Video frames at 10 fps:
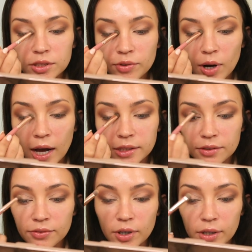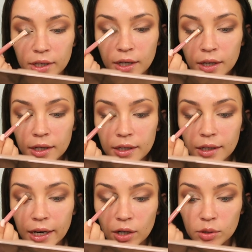So if your eyes are very
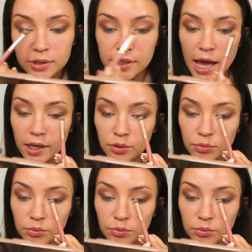narrow set,